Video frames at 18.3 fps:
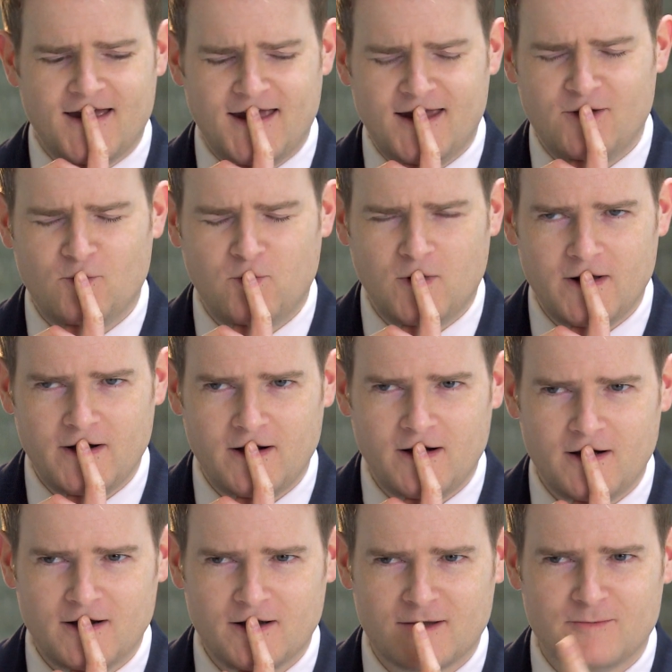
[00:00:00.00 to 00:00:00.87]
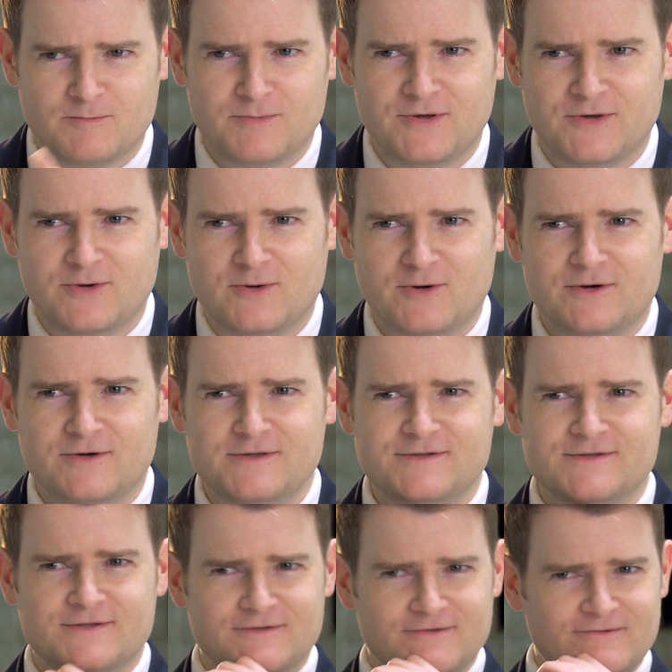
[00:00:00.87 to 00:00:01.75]
And what are
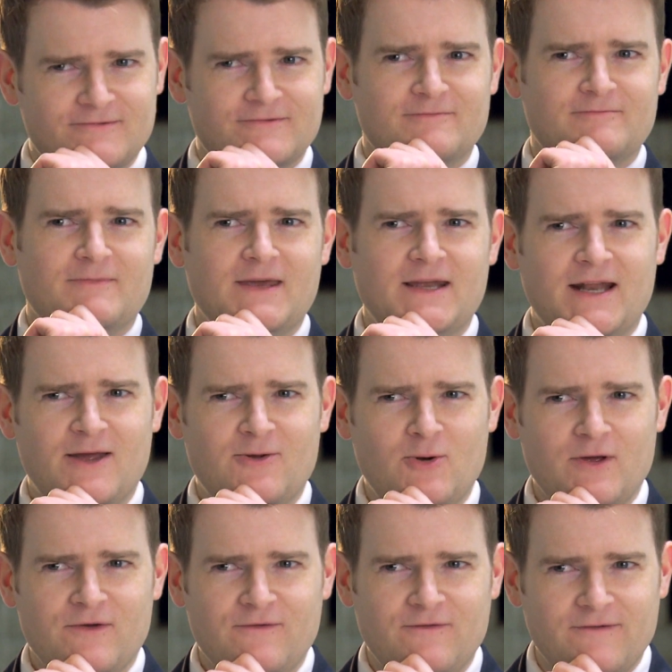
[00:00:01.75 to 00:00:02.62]
computers made out